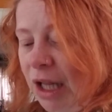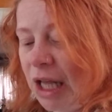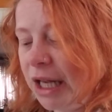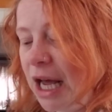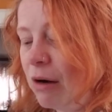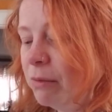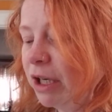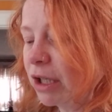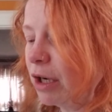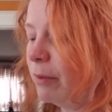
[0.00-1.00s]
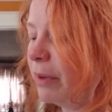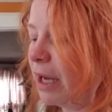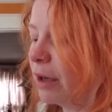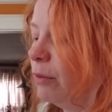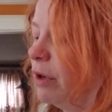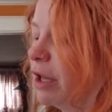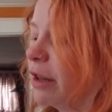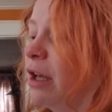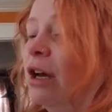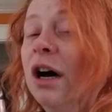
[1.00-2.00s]
And now I'm going to come back with
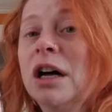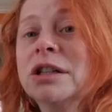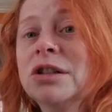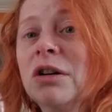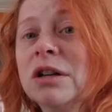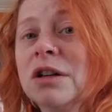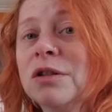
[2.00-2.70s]
a darker